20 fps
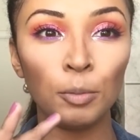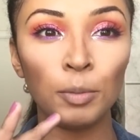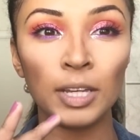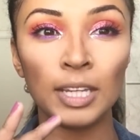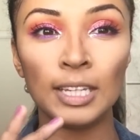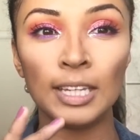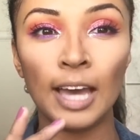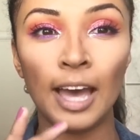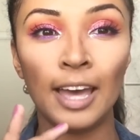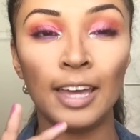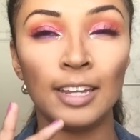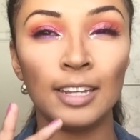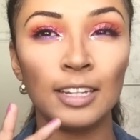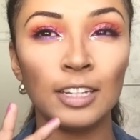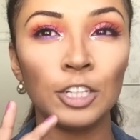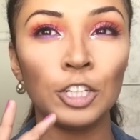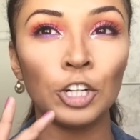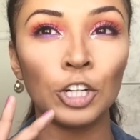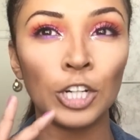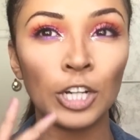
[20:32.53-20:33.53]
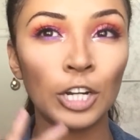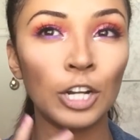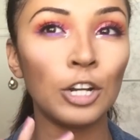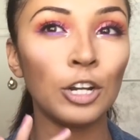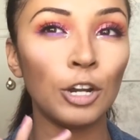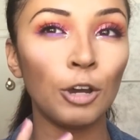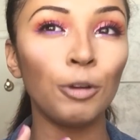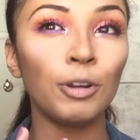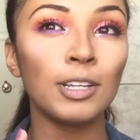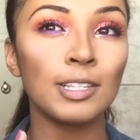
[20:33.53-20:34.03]
but yet you're gonna
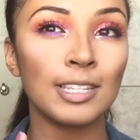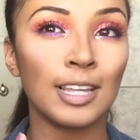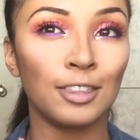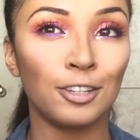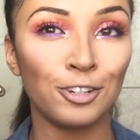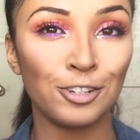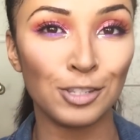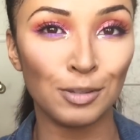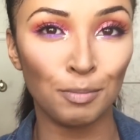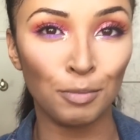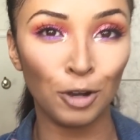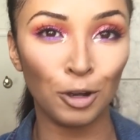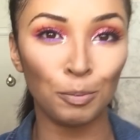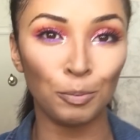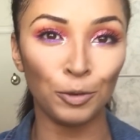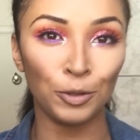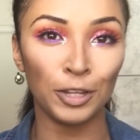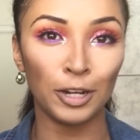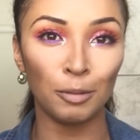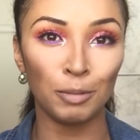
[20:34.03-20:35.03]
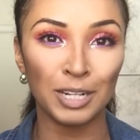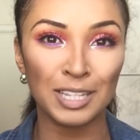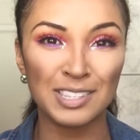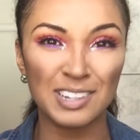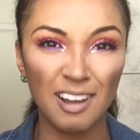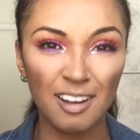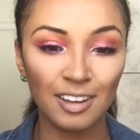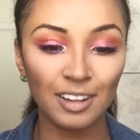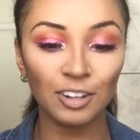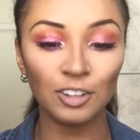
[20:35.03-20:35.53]
notice that there's some purple there, but it's
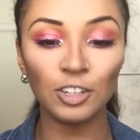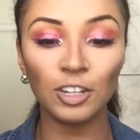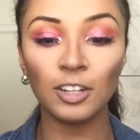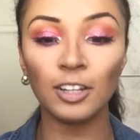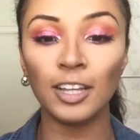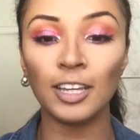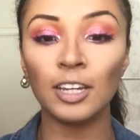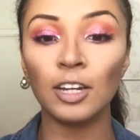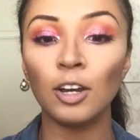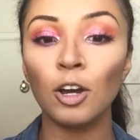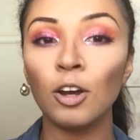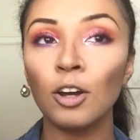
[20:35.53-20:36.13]
not gonna look like,